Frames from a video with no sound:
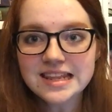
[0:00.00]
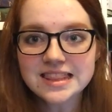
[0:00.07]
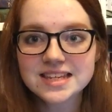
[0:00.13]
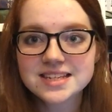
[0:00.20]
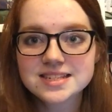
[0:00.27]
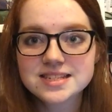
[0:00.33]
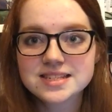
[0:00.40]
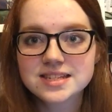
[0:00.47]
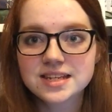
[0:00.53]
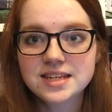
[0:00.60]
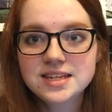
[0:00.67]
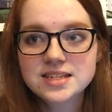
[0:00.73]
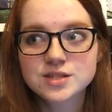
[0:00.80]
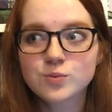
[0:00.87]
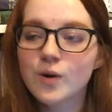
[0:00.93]
This
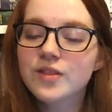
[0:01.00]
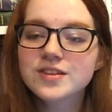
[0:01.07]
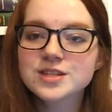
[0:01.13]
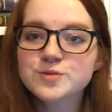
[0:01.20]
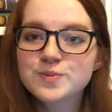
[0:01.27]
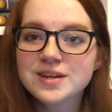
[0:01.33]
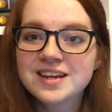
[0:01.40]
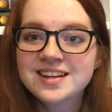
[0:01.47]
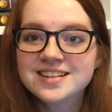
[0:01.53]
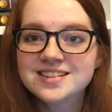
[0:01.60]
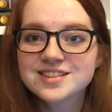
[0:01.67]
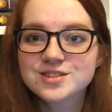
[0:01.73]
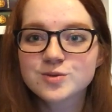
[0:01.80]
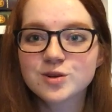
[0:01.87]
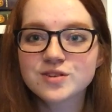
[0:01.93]
is one that's
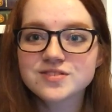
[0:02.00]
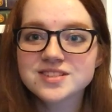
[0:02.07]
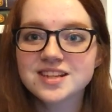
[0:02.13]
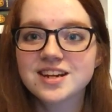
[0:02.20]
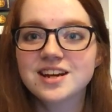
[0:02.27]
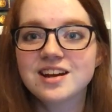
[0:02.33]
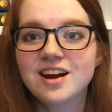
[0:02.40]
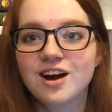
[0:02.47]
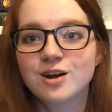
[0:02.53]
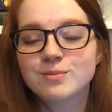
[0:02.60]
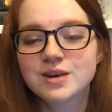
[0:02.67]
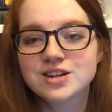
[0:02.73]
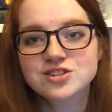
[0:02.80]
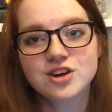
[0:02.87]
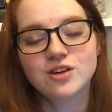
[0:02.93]
been sort of sitting on
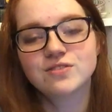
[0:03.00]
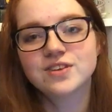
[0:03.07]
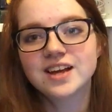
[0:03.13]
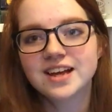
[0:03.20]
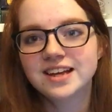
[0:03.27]
my shelf